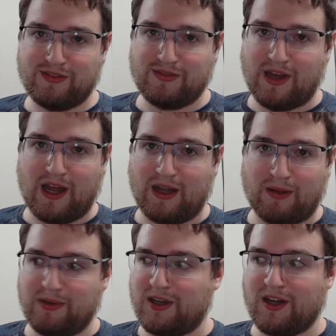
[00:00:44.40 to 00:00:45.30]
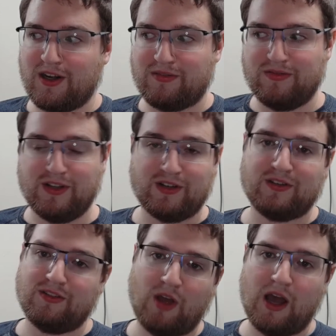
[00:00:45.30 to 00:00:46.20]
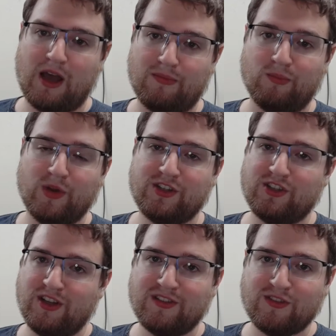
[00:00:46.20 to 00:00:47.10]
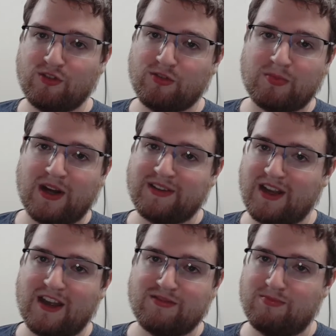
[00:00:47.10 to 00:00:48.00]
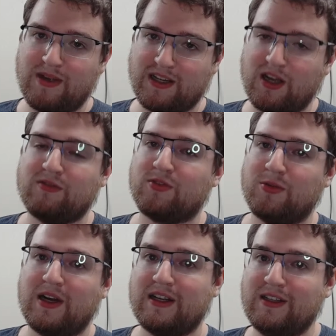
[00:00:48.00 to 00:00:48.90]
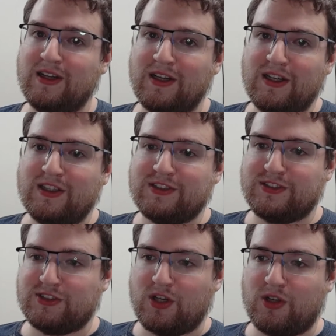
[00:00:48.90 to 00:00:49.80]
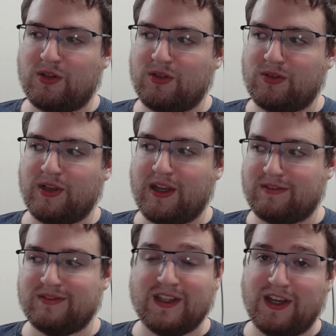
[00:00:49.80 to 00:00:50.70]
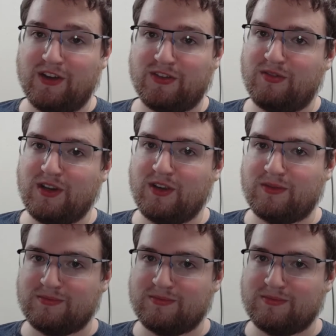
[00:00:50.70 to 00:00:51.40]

I'll be gone off of here. Which isn't too surprising. I've been gone for a while. So, yeah, here's the video.